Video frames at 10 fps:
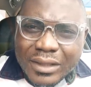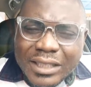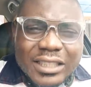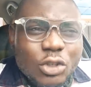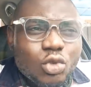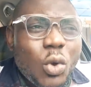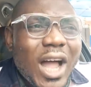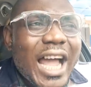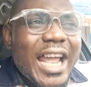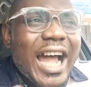This is
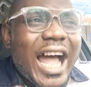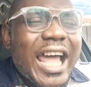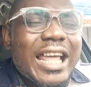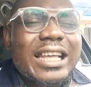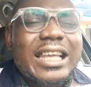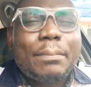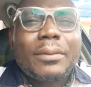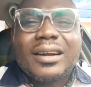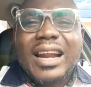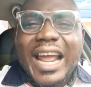why I keep
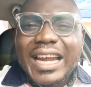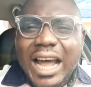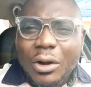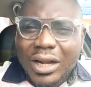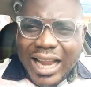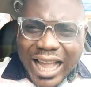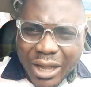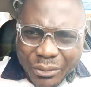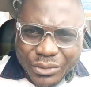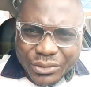crying out
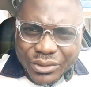loud,